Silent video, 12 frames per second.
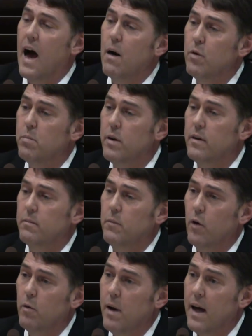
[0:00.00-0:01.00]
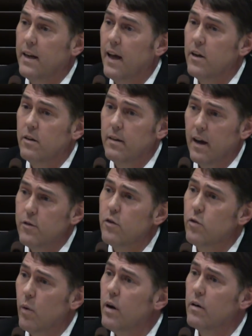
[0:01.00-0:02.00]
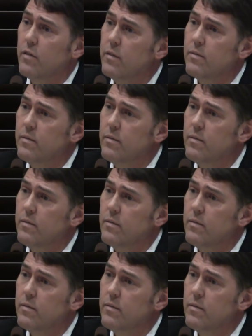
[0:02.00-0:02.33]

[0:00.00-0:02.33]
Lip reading: I would go behind K-12.